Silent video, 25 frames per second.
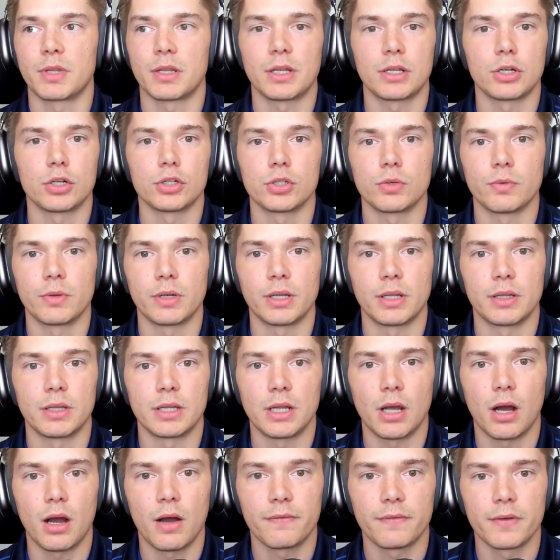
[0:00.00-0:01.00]
that you're doing in the
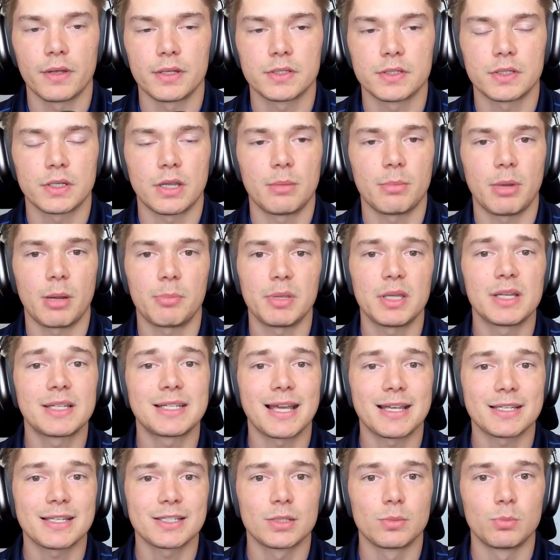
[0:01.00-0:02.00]
office. It might be a
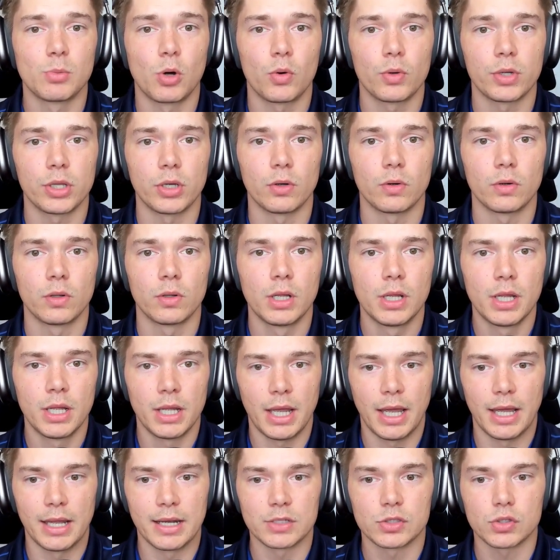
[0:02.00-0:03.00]
testimonial.
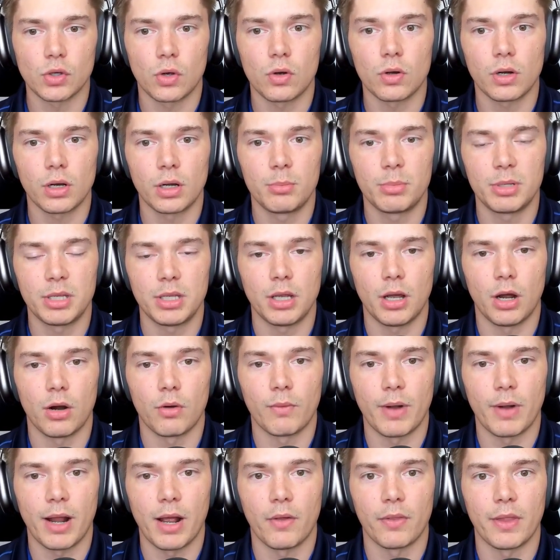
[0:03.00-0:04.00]
And it's all going to be
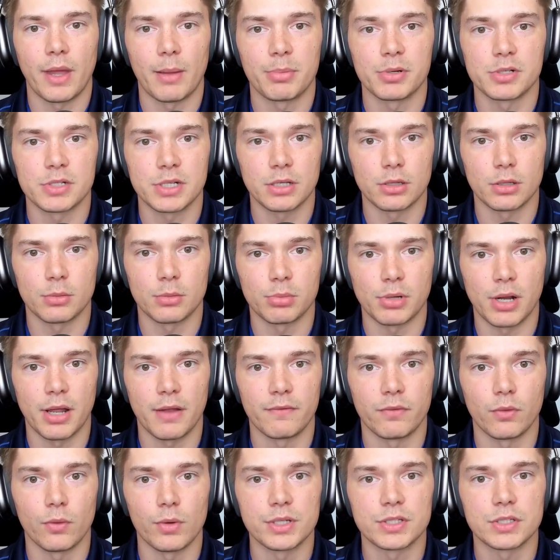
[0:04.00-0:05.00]
around that particular brand
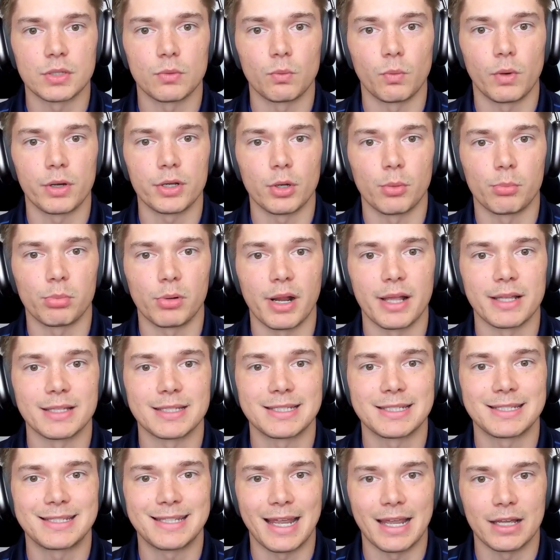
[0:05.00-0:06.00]
voice and what your brand
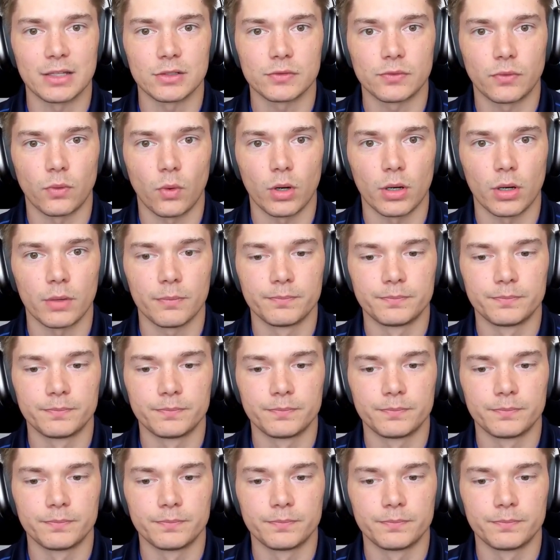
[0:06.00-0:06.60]
stands for.